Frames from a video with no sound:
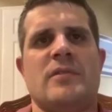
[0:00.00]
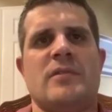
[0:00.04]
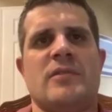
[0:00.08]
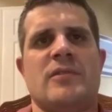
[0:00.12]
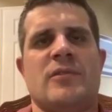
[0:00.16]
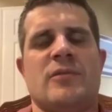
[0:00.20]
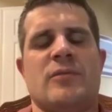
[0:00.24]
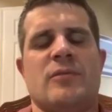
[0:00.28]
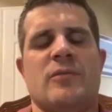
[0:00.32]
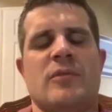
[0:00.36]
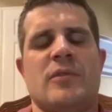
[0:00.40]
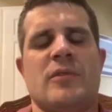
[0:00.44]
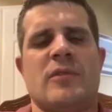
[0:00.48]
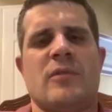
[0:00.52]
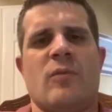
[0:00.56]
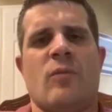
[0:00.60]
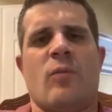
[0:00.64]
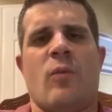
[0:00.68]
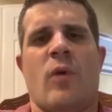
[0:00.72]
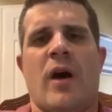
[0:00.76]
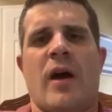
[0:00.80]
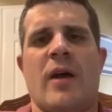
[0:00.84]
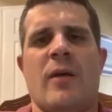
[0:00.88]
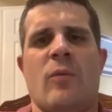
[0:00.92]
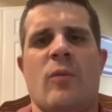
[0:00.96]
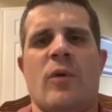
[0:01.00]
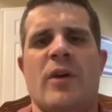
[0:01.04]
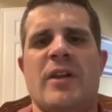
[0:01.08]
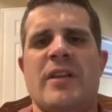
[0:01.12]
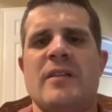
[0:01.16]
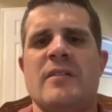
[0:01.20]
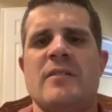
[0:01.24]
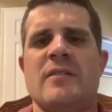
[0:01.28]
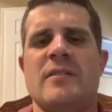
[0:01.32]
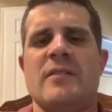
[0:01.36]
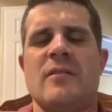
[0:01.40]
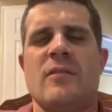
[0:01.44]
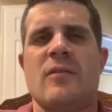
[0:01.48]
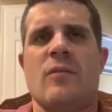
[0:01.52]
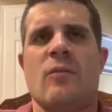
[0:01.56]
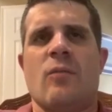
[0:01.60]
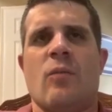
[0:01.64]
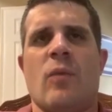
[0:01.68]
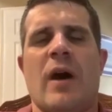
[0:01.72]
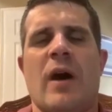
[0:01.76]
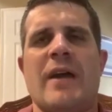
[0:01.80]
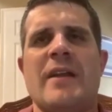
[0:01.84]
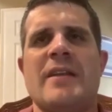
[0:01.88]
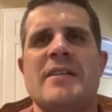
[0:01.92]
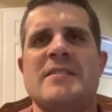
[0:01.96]
the why what it
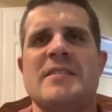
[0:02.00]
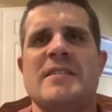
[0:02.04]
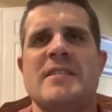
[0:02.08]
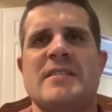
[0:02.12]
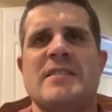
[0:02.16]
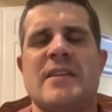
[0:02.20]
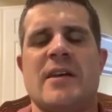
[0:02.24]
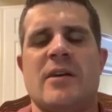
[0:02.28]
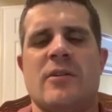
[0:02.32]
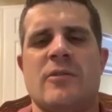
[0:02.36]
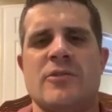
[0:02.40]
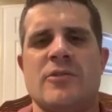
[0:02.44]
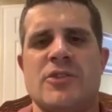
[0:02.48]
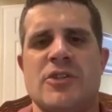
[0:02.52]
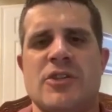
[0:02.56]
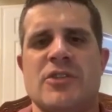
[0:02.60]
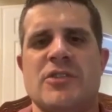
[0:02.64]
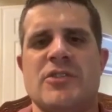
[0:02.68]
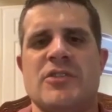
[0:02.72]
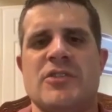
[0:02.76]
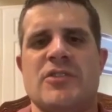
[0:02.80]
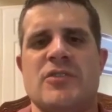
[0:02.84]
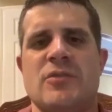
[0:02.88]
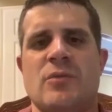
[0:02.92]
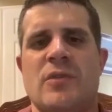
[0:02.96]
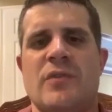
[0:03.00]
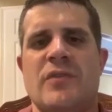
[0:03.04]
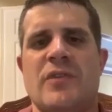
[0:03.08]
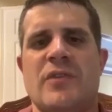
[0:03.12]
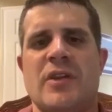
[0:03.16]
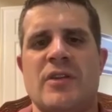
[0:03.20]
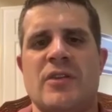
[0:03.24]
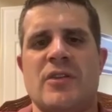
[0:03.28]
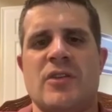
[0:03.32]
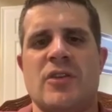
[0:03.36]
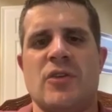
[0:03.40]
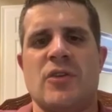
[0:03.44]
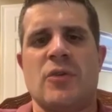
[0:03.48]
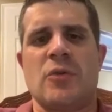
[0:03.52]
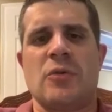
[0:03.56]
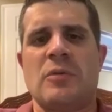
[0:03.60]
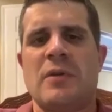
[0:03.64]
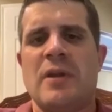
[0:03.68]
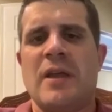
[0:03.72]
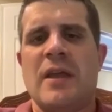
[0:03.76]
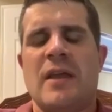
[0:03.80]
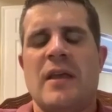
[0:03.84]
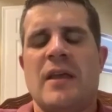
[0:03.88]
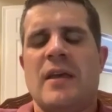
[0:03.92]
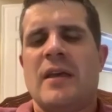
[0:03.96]
why does intelligence do what they do?
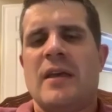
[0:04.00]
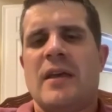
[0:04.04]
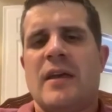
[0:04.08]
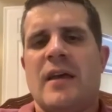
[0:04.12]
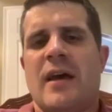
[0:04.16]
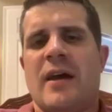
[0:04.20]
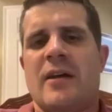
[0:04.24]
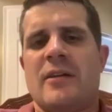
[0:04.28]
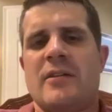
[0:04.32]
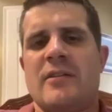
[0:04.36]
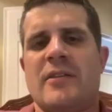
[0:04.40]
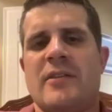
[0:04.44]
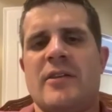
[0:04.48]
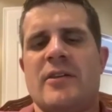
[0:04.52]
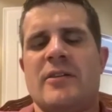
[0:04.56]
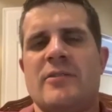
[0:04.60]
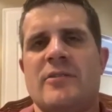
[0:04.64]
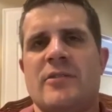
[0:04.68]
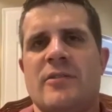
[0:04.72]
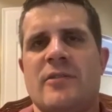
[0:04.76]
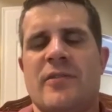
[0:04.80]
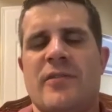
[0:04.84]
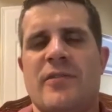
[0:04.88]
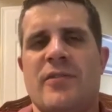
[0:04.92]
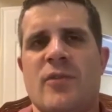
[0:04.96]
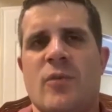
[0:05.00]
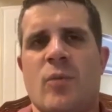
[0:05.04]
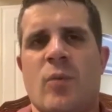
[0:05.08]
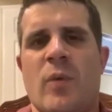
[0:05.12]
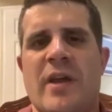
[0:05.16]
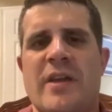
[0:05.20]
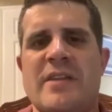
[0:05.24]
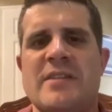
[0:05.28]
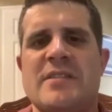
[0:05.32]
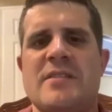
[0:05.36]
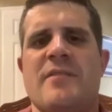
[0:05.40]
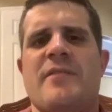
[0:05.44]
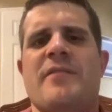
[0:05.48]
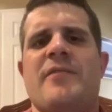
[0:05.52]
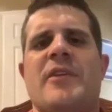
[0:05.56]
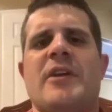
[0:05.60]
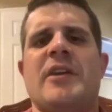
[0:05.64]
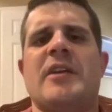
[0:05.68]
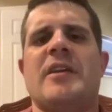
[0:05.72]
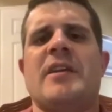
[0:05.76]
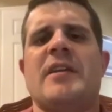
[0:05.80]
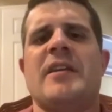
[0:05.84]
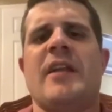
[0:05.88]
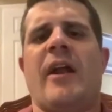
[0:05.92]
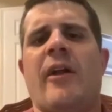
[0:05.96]
How do their their the ways of
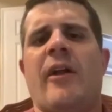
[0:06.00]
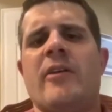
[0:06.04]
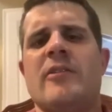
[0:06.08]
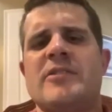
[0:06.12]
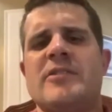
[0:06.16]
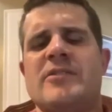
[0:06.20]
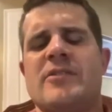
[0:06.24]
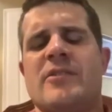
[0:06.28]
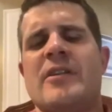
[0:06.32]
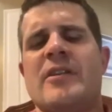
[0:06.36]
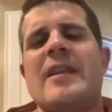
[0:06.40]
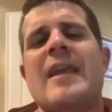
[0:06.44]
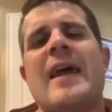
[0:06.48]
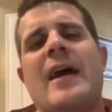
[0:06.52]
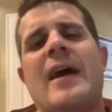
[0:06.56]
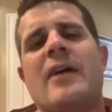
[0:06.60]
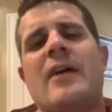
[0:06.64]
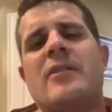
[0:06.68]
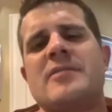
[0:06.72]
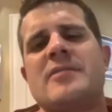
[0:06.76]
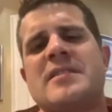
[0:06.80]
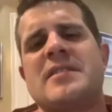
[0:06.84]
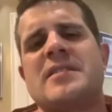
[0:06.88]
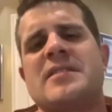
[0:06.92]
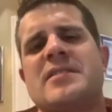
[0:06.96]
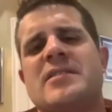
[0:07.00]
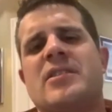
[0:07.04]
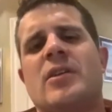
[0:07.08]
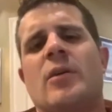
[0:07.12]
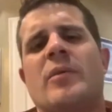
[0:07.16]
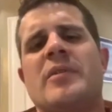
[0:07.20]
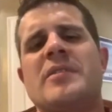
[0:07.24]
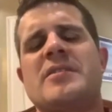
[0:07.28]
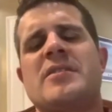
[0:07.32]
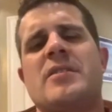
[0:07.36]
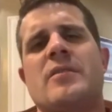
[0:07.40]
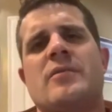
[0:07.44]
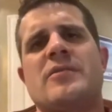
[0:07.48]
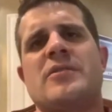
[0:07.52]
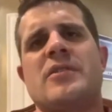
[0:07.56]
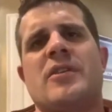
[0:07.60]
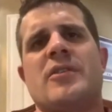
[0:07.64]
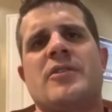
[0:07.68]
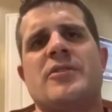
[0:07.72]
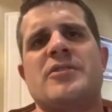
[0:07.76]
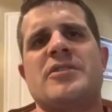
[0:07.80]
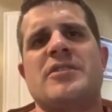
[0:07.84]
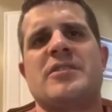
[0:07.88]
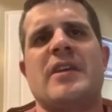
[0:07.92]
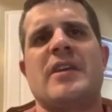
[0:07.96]
thinking? How is their analysis going? So it's
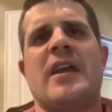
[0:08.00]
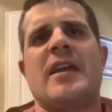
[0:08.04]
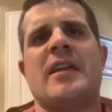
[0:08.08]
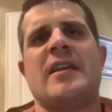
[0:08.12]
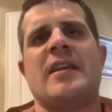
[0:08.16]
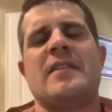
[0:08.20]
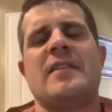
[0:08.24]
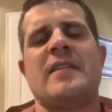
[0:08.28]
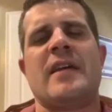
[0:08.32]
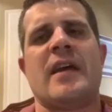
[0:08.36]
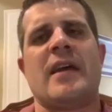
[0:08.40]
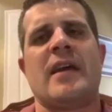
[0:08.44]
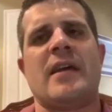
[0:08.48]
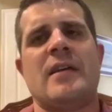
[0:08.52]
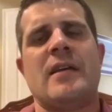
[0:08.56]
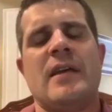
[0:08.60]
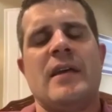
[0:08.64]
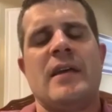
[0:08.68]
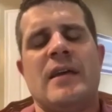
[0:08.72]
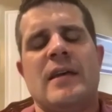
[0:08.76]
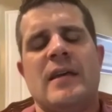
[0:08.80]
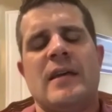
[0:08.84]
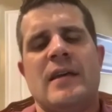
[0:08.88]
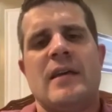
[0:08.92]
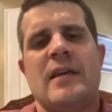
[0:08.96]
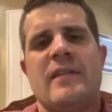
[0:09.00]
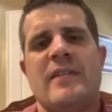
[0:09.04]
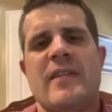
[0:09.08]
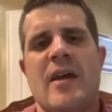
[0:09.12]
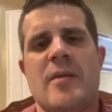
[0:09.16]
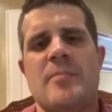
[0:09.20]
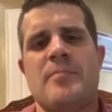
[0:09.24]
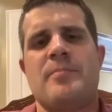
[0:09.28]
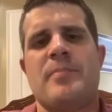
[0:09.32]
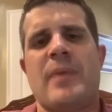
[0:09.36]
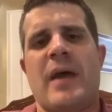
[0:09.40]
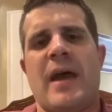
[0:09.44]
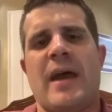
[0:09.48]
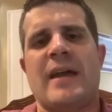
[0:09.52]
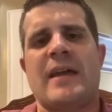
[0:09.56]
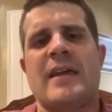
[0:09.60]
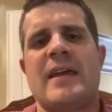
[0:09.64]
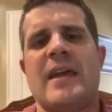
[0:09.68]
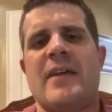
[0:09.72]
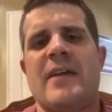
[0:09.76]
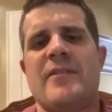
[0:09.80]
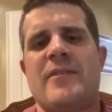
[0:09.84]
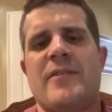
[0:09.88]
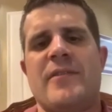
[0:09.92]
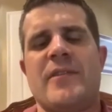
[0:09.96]
understanding that that back
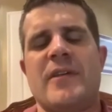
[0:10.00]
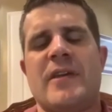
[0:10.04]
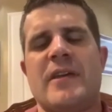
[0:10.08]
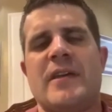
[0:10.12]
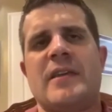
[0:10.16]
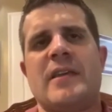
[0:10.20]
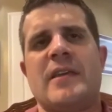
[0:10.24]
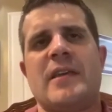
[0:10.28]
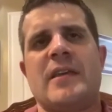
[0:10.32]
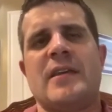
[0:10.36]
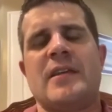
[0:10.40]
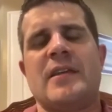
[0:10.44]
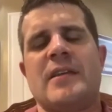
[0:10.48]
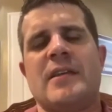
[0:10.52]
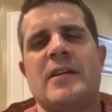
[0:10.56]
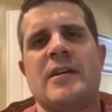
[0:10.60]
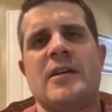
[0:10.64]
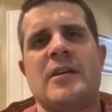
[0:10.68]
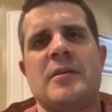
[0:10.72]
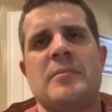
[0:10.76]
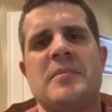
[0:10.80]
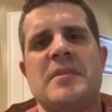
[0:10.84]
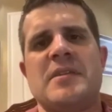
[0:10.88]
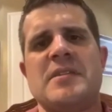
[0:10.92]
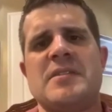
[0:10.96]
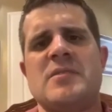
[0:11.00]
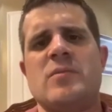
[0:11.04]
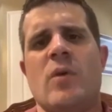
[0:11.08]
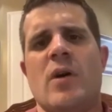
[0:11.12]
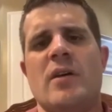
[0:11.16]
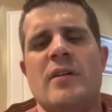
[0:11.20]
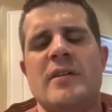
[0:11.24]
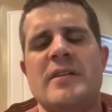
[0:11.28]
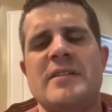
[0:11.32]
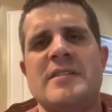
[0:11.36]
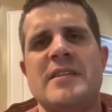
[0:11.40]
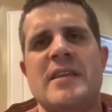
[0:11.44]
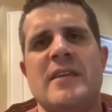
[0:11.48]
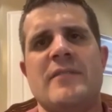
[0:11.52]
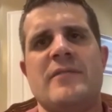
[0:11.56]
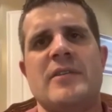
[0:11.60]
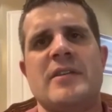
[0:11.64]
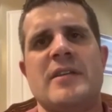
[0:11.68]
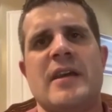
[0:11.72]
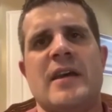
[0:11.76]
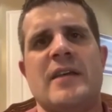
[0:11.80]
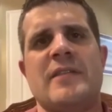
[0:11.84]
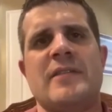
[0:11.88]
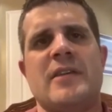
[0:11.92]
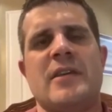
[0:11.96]
end thinking, um, as well as
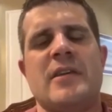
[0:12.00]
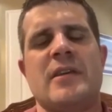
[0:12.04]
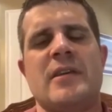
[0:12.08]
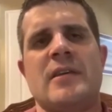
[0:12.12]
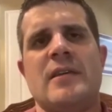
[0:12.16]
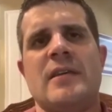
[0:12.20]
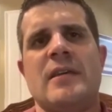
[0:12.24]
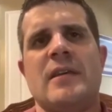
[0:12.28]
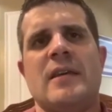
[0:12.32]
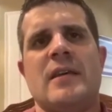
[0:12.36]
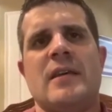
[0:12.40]
even on the,